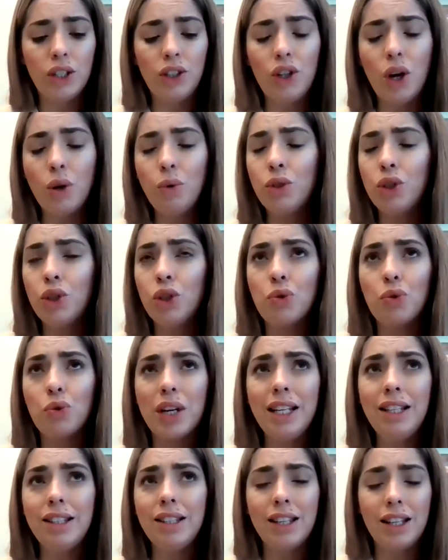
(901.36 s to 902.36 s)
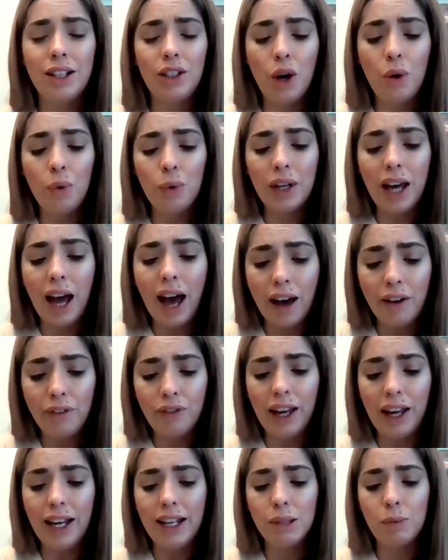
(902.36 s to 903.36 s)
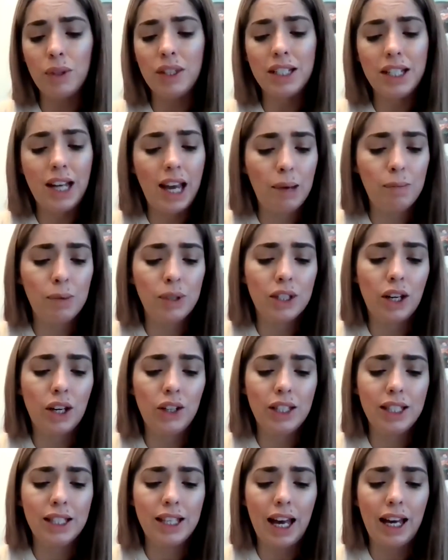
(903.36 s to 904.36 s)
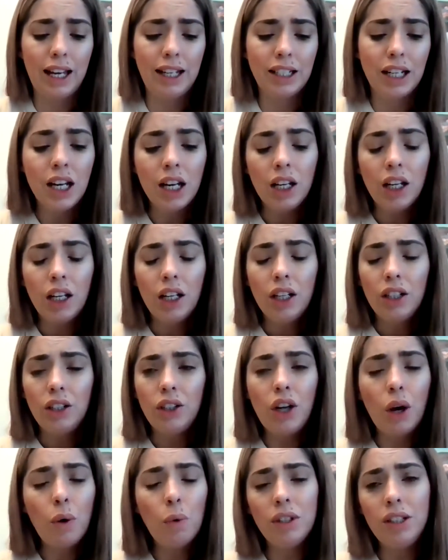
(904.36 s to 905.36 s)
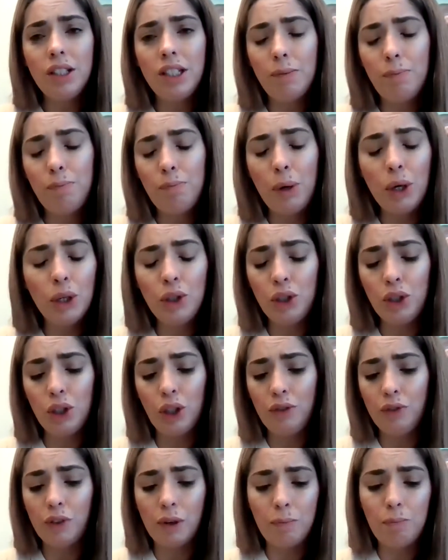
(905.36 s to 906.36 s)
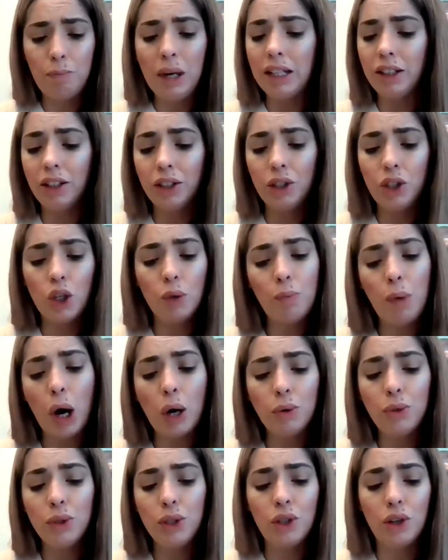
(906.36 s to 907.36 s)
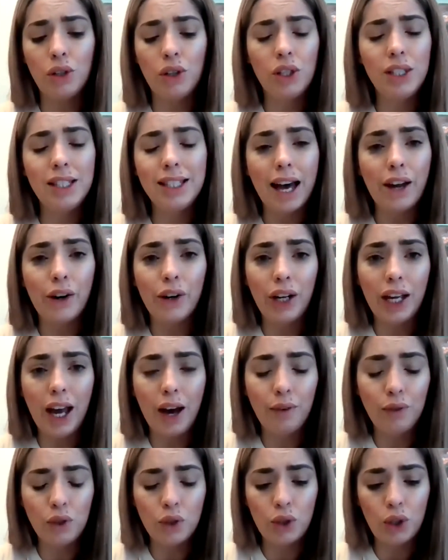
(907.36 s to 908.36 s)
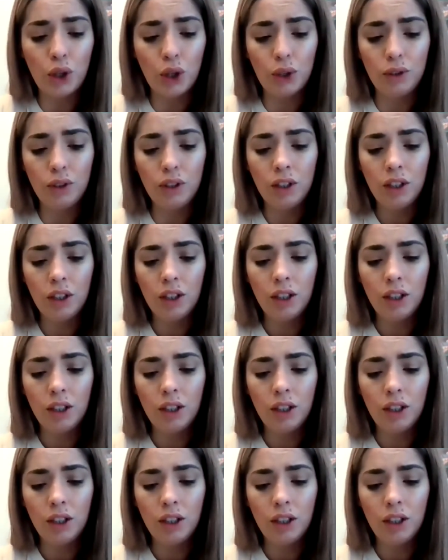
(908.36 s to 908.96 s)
and no streets, and no cafes with tables outside, no one to push you from pillar to post on a Saturday afternoon.